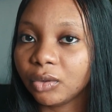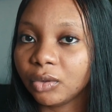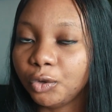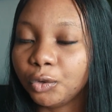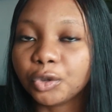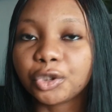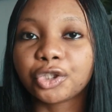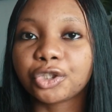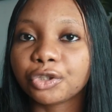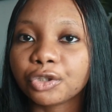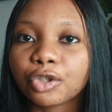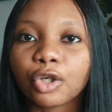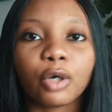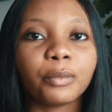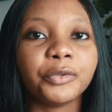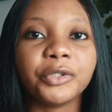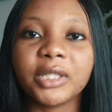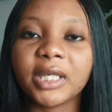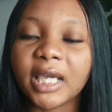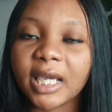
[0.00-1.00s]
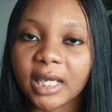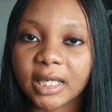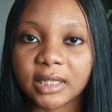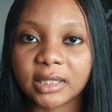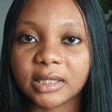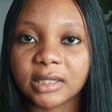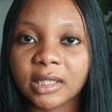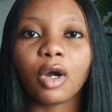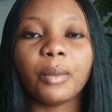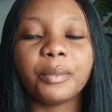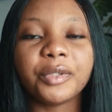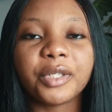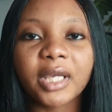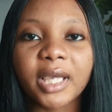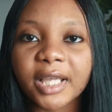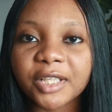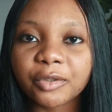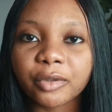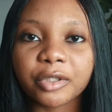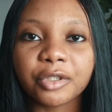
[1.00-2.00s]
You should communicate.
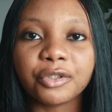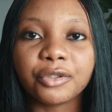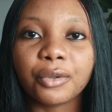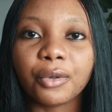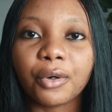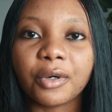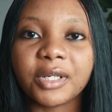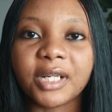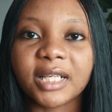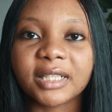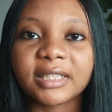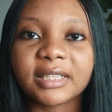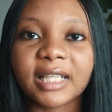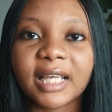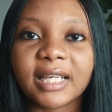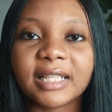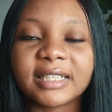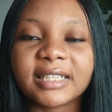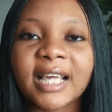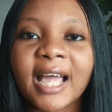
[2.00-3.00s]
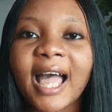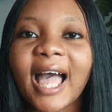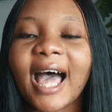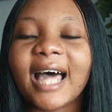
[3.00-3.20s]
Communicate when you don't understand,